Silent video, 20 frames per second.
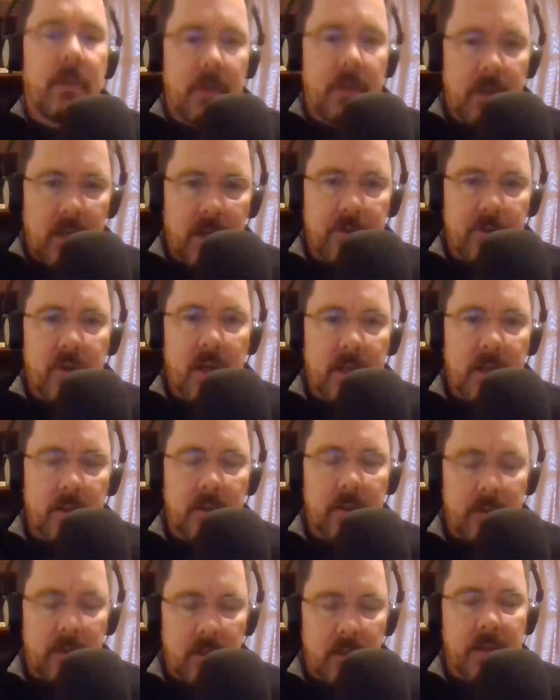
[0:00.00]
Contact
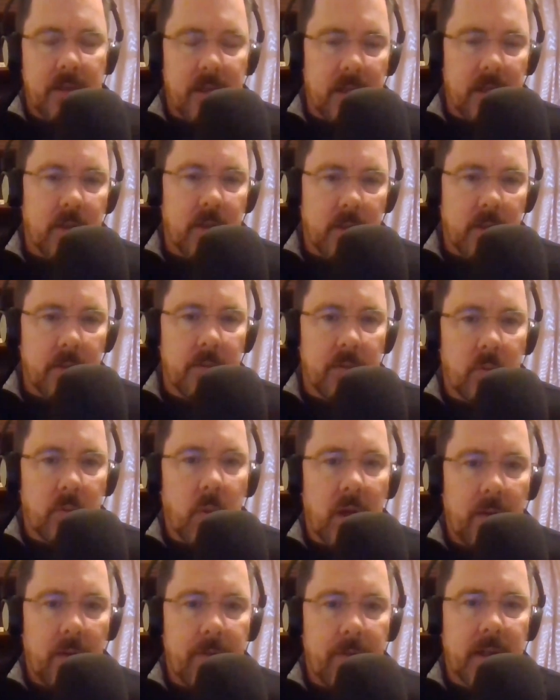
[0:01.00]
a
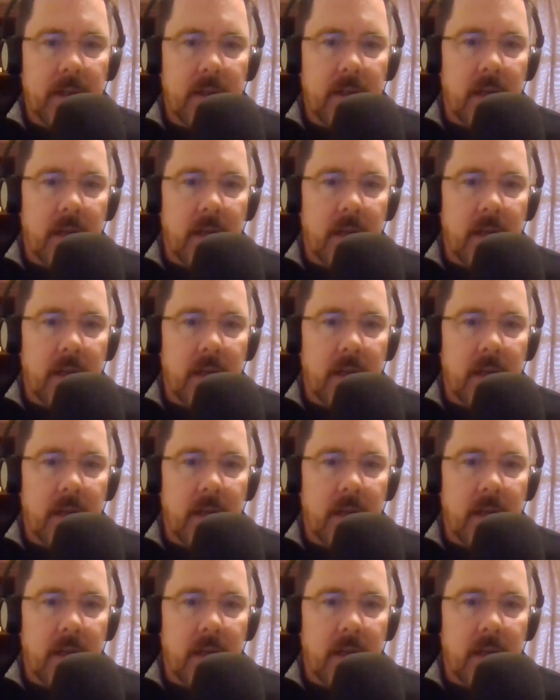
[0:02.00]
qualified